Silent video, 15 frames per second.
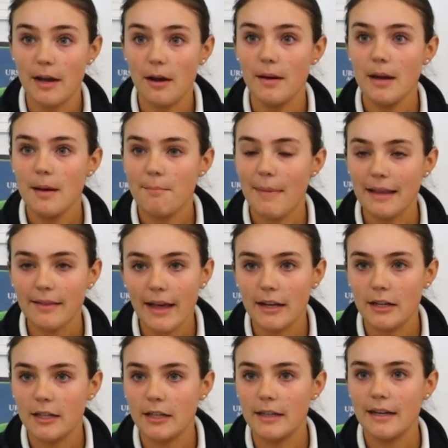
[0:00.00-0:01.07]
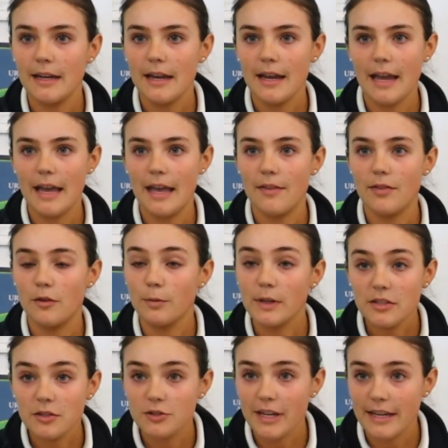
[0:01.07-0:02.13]
about my letter and the
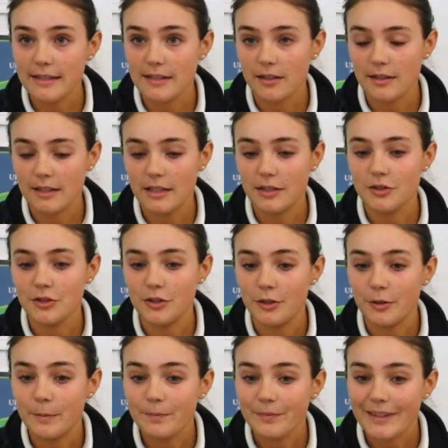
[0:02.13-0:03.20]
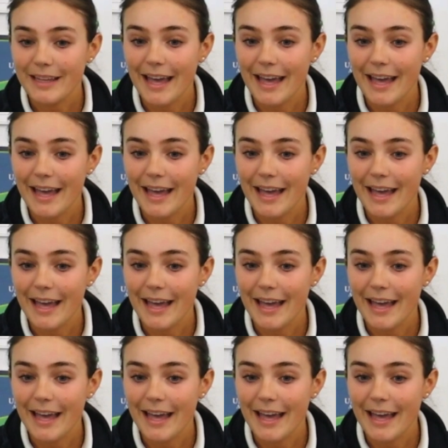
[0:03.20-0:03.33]
research I had done on the issue,